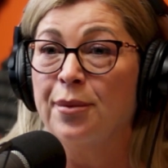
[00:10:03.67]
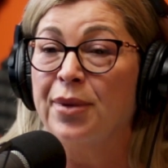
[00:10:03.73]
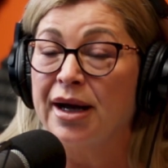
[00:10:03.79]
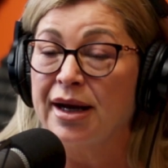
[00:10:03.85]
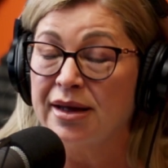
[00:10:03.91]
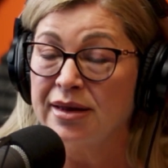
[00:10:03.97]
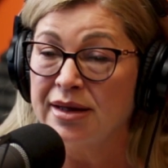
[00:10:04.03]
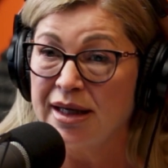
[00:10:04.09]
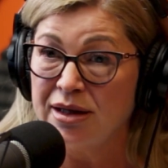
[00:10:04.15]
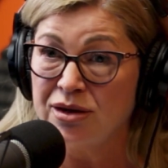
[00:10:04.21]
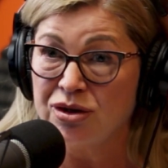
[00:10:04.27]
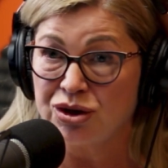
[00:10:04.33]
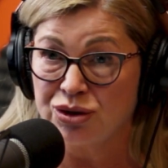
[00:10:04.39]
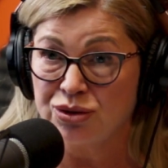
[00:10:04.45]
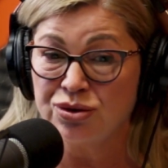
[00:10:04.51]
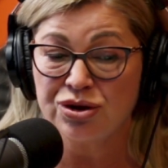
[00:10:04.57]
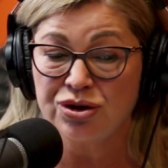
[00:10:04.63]
But in the
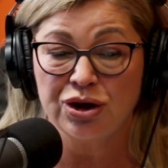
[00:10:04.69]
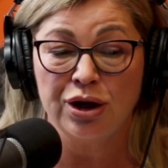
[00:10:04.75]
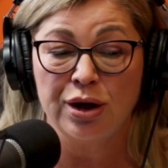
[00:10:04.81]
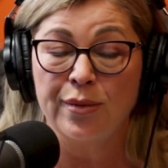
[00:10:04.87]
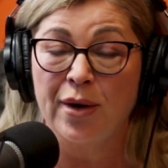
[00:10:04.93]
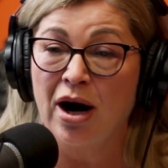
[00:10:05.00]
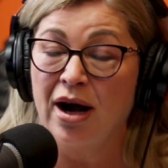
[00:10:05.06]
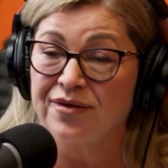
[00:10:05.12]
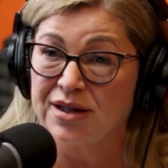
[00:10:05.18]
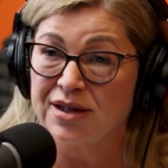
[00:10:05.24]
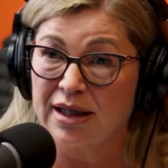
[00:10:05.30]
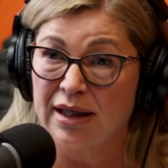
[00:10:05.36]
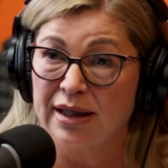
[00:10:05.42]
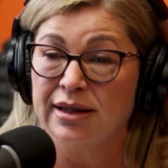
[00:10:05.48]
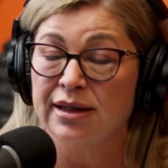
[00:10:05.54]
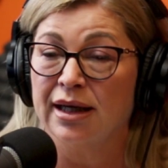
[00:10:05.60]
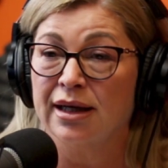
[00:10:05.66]
short term, I have to
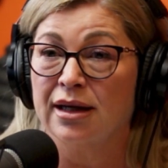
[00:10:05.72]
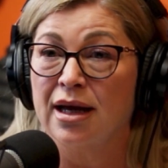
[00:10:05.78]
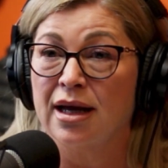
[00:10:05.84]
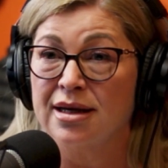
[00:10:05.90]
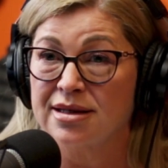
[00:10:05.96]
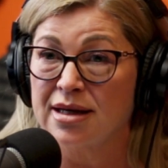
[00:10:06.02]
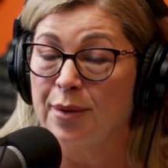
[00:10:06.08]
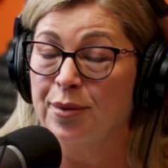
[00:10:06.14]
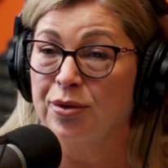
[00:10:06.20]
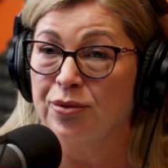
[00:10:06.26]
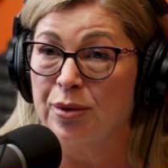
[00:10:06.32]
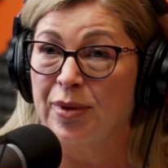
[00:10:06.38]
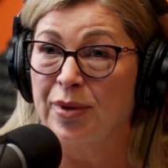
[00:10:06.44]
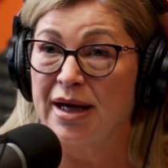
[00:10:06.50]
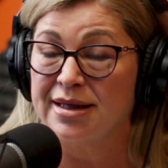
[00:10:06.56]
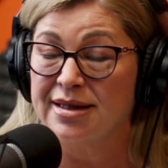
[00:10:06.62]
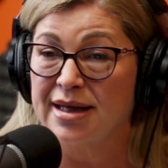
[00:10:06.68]
clean that glass up and
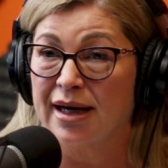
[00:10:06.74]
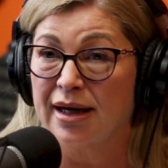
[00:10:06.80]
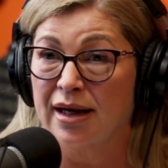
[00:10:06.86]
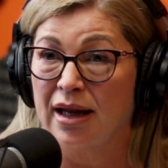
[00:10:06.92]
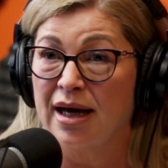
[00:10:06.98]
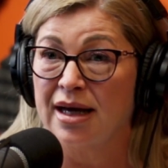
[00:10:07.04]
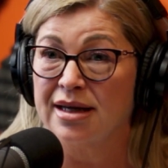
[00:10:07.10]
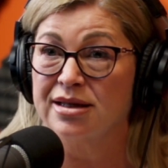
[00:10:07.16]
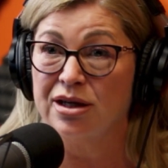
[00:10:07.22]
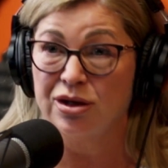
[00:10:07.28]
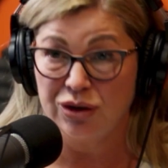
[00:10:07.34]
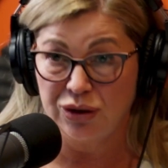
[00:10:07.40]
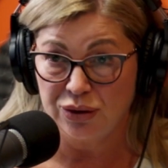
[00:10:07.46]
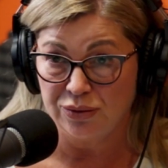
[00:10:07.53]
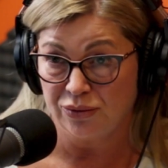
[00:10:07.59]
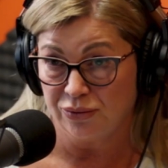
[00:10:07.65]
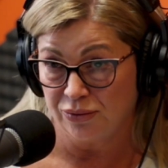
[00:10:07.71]
replace that glass, and
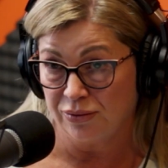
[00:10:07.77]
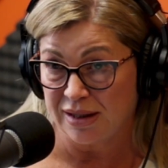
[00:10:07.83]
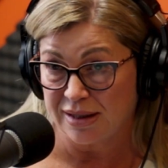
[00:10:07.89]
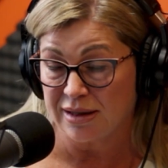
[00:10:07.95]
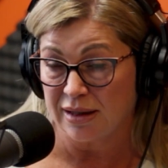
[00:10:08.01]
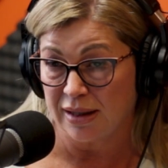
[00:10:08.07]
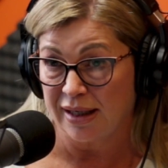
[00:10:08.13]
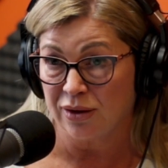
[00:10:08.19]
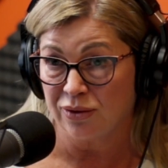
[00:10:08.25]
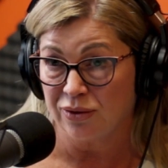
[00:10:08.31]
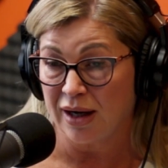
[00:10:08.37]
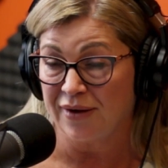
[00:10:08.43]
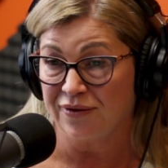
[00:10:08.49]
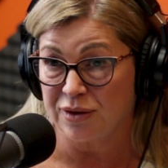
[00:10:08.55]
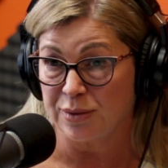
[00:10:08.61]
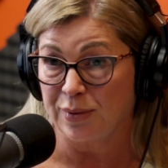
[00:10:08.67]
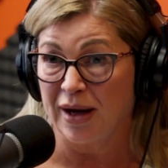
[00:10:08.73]
you, Mr. Landlord,
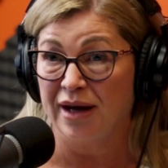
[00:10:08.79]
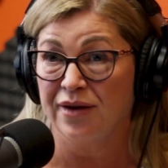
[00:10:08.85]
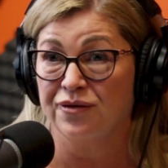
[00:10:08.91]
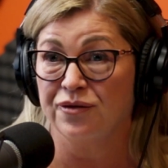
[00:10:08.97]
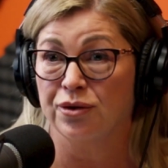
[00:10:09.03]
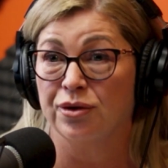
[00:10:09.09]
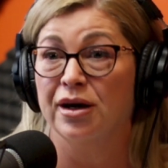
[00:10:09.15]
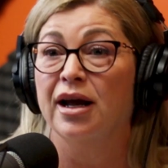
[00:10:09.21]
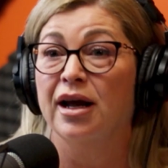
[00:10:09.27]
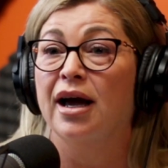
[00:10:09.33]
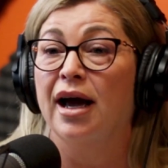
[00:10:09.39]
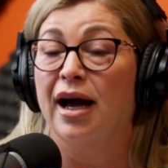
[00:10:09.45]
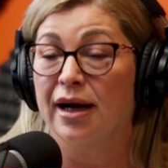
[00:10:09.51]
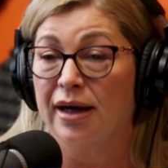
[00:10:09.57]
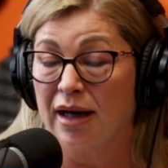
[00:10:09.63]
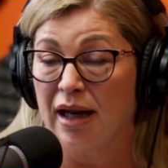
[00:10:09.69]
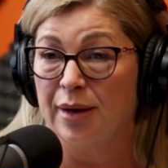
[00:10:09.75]
have to pay for it
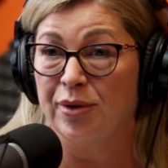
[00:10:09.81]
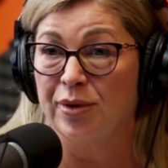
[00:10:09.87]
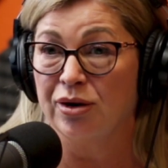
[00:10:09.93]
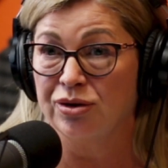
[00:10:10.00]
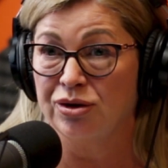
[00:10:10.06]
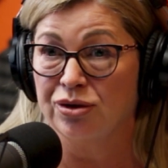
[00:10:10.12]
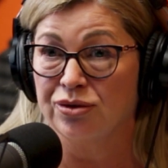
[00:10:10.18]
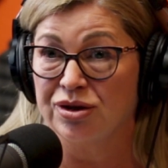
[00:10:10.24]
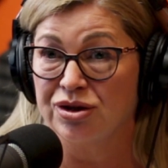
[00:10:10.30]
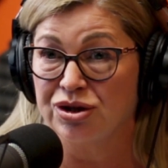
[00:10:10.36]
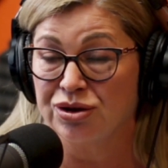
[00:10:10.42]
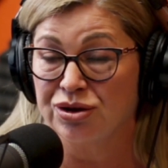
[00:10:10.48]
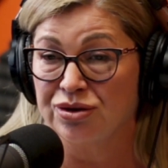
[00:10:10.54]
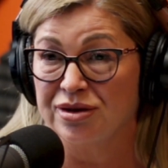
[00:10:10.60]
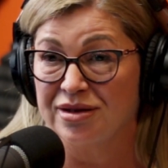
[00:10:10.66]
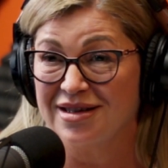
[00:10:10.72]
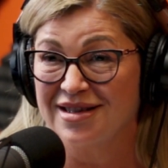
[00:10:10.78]
and claim it on your
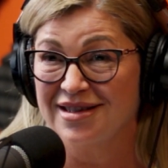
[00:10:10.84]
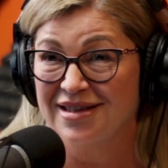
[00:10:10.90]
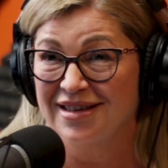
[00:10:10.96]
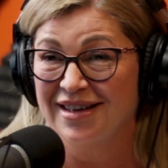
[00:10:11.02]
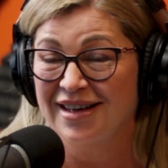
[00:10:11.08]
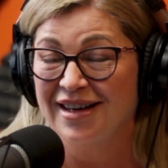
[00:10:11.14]
insurance.